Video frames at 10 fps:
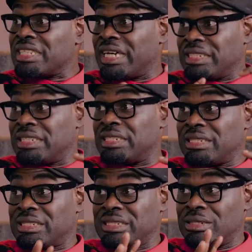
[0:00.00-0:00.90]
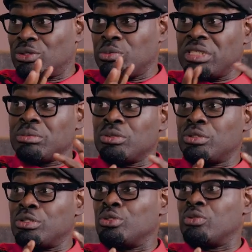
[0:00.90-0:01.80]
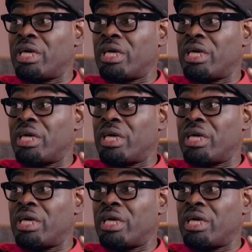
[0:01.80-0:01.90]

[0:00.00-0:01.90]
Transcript: I did to be able to do